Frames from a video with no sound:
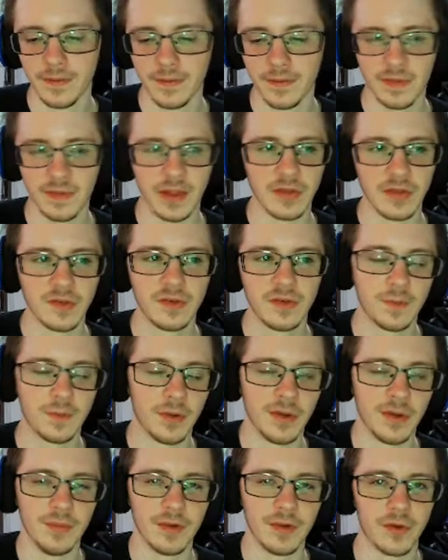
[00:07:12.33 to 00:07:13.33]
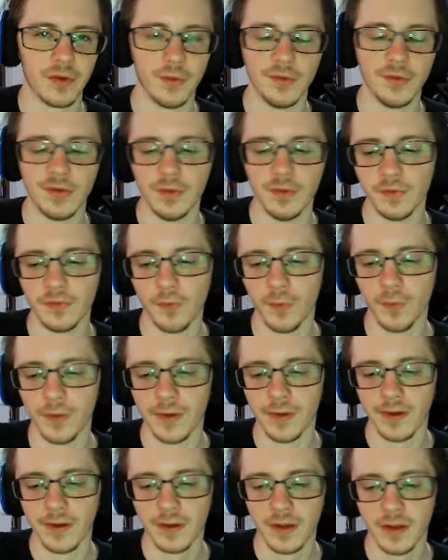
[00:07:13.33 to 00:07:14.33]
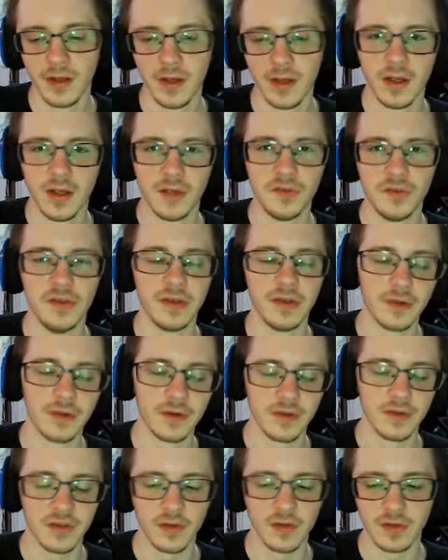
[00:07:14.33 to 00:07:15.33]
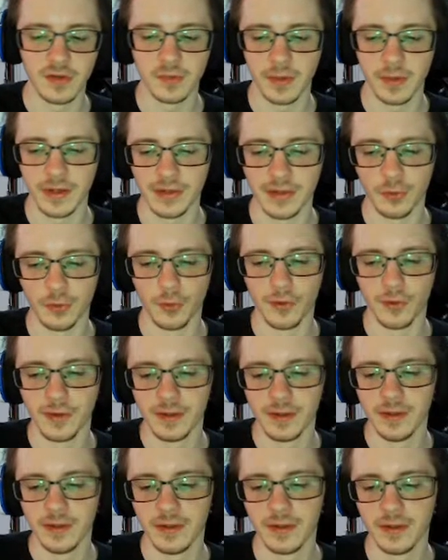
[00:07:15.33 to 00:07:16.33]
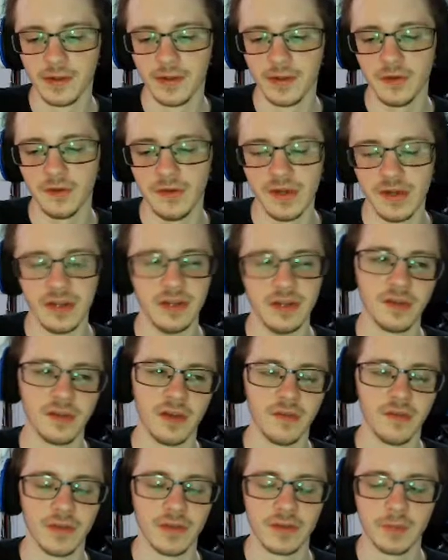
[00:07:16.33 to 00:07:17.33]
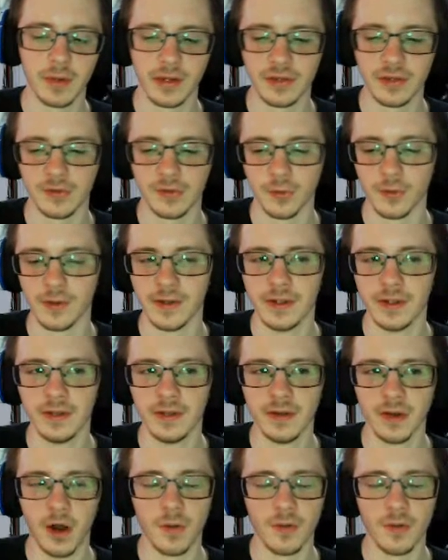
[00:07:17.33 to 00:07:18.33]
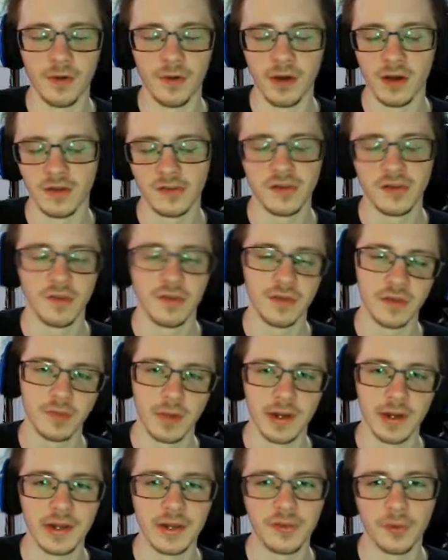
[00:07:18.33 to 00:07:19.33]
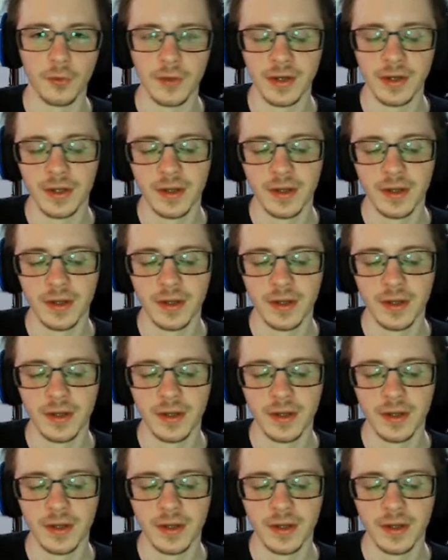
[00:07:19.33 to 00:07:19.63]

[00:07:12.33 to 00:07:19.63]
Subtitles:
That's pretty much all it's used for. Seeger, self-explanatory. Genius, self-explanatory. Almirage, self-explanatory.